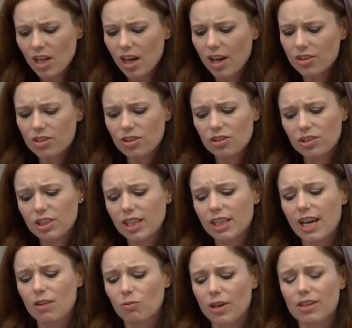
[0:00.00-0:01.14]
Others are
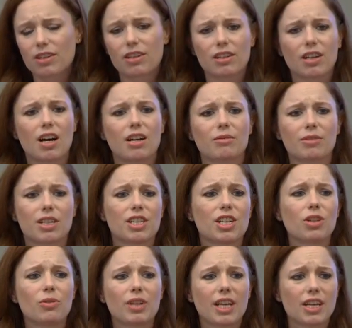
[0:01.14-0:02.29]
looking at whether
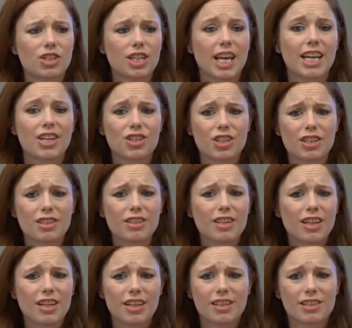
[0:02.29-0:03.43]
continuing education
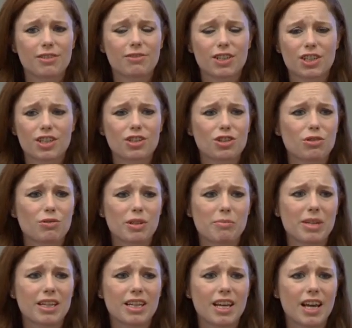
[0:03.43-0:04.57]
is sufficient to
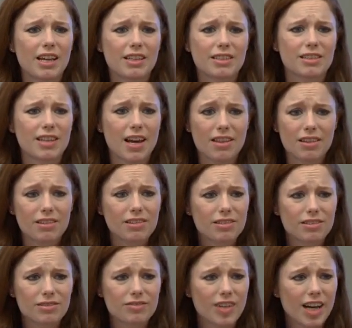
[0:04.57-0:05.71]
remediate
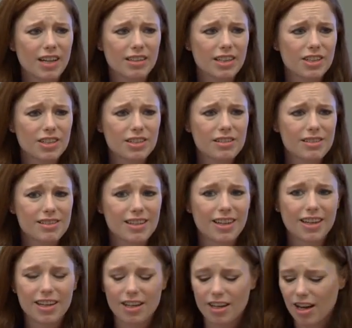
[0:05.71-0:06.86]
ethical violations,
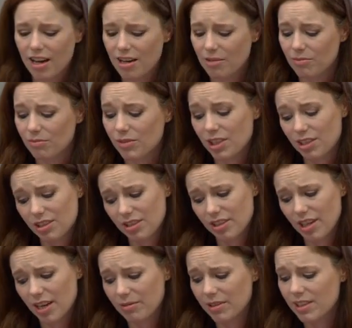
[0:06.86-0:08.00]
which
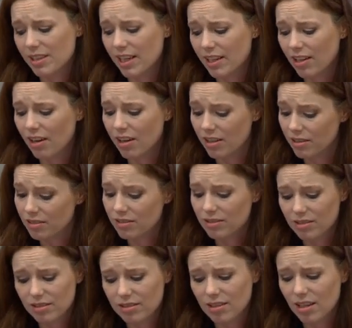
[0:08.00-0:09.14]
I would say are
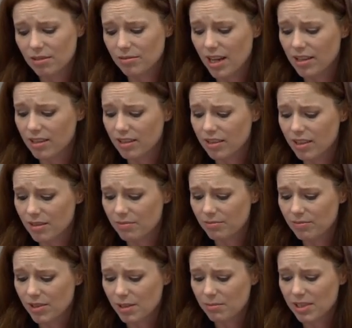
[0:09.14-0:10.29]
rather
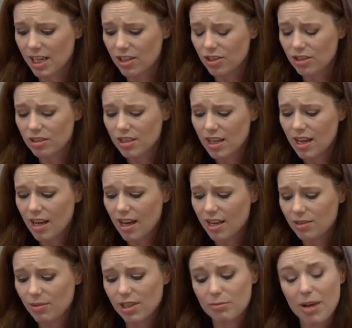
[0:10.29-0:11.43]
substantial,
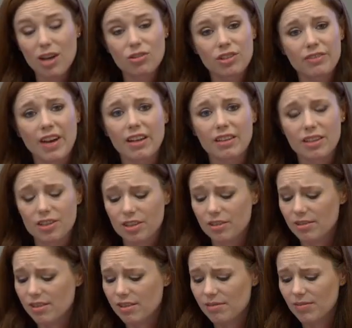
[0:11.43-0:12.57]
as well as boundary
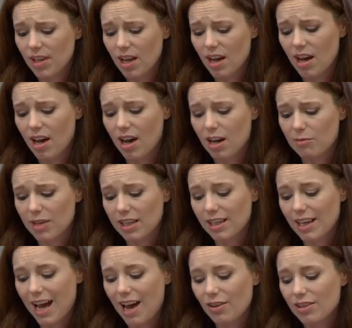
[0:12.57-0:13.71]
violations. And
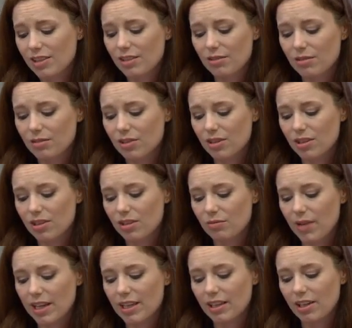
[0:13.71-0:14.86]
then how does the
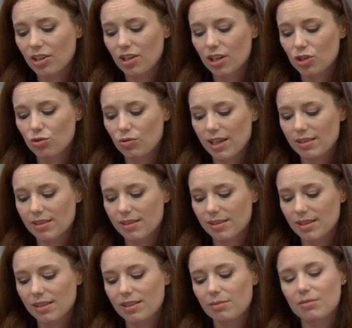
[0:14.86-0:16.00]
regulator address the
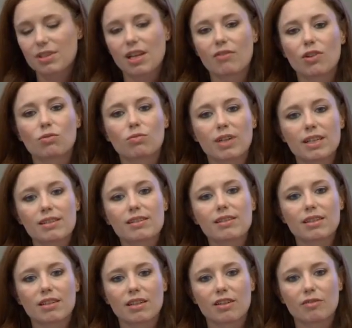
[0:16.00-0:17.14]
systems level
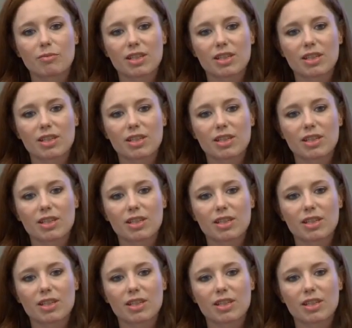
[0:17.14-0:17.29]
risk of